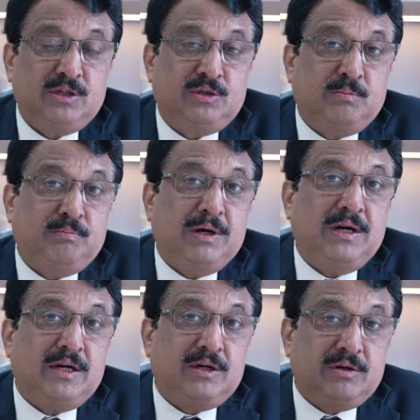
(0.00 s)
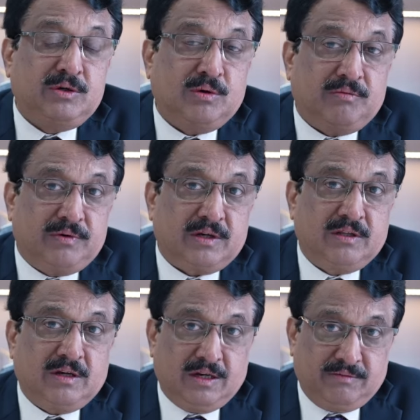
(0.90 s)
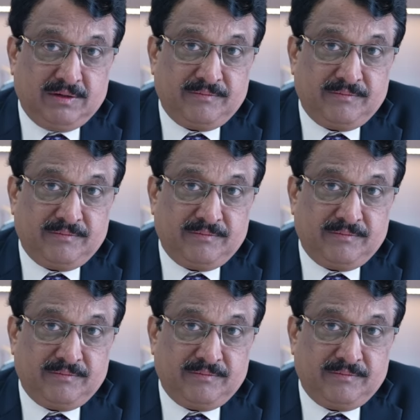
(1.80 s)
to build it to a further level?